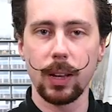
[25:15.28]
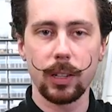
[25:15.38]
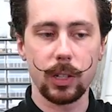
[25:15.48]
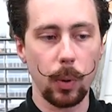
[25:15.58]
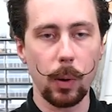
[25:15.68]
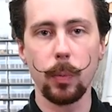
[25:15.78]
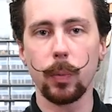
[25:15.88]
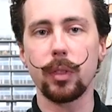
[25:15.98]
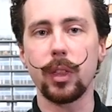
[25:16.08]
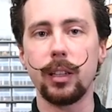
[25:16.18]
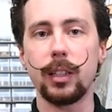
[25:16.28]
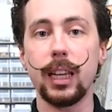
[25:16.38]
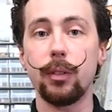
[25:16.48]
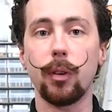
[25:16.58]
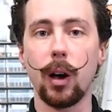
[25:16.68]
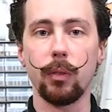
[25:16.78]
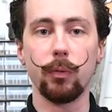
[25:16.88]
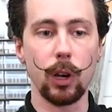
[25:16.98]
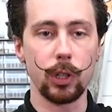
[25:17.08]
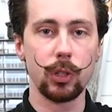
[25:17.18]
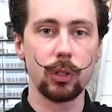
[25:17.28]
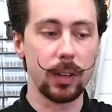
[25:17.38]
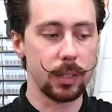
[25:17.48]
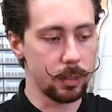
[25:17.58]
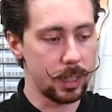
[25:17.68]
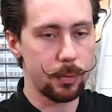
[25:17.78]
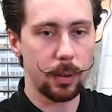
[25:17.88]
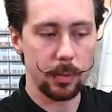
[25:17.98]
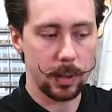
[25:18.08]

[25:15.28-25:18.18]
So we went with the D5 version, so that's the D5